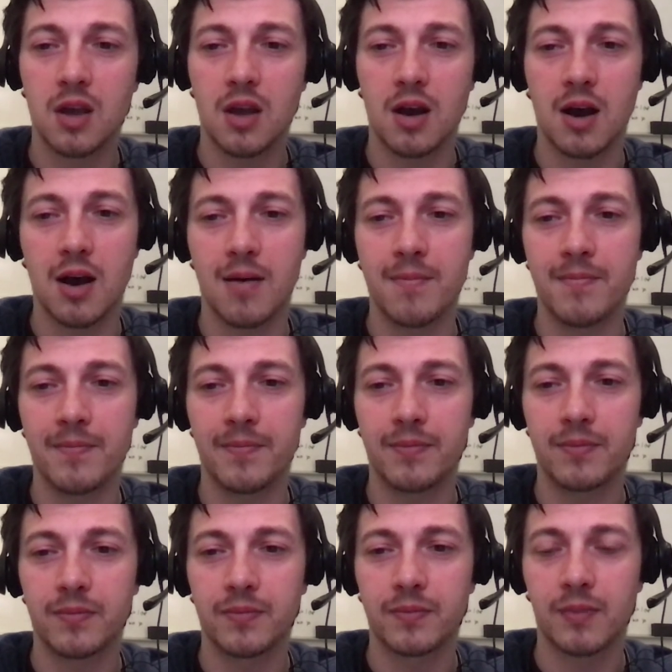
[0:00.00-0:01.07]

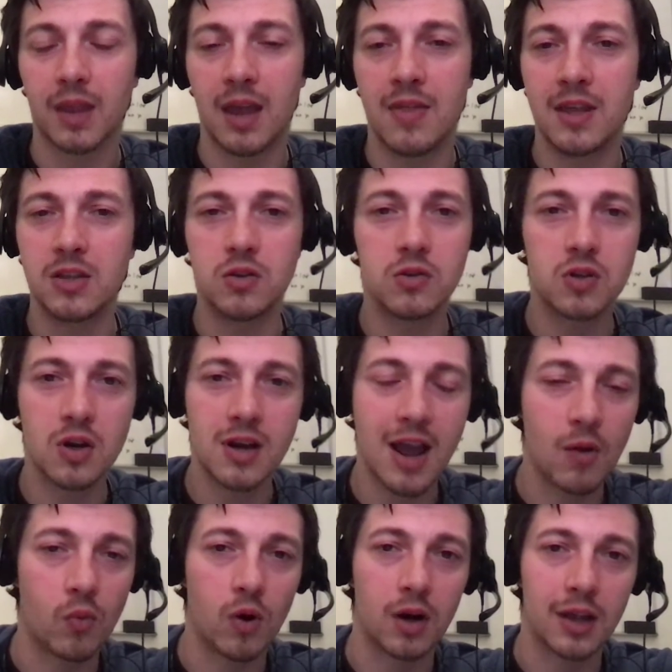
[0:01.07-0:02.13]
And then use your
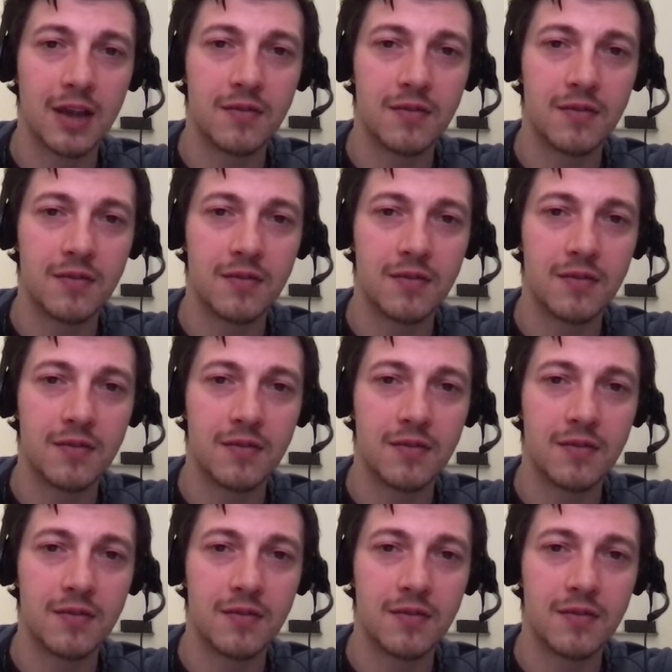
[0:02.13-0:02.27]
network.